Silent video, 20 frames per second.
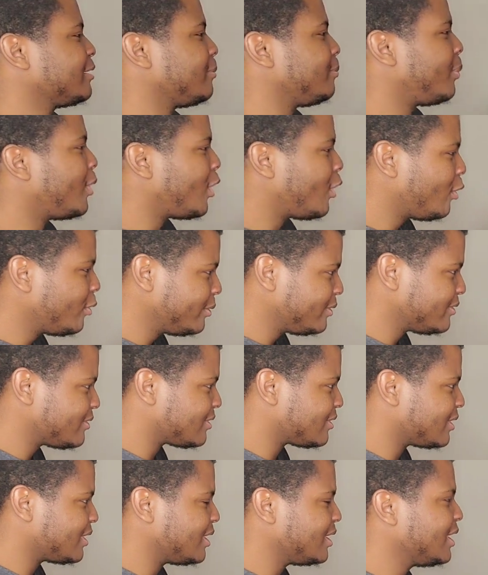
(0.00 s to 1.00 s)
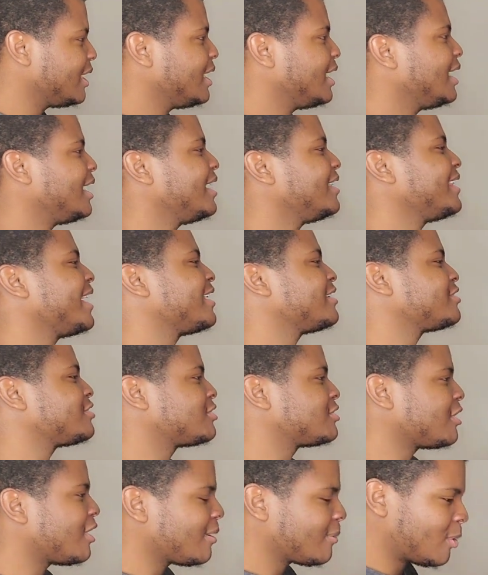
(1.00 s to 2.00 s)
the, potency and that
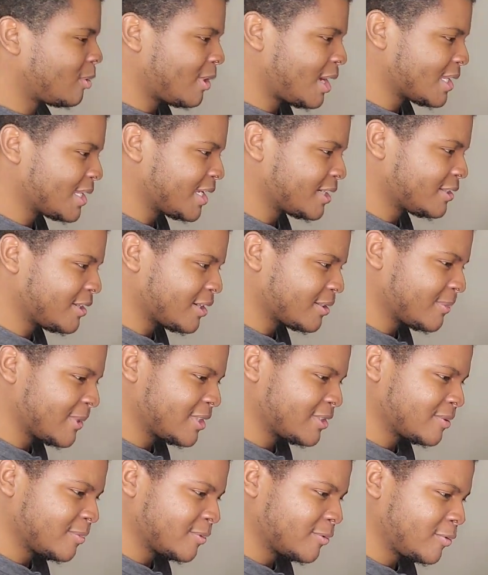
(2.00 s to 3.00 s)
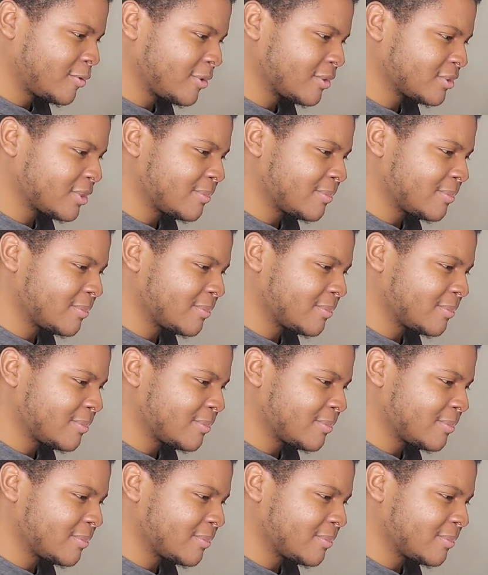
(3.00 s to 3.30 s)
sharp quality. I talked about this before.